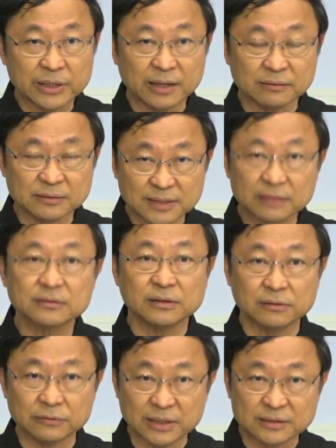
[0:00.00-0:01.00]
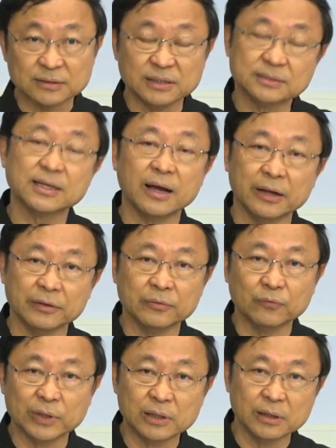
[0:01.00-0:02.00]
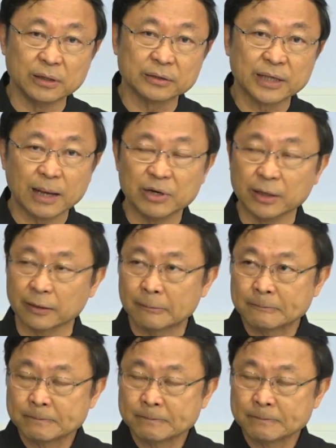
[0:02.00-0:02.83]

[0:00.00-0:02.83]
can settle this design with the cabinet.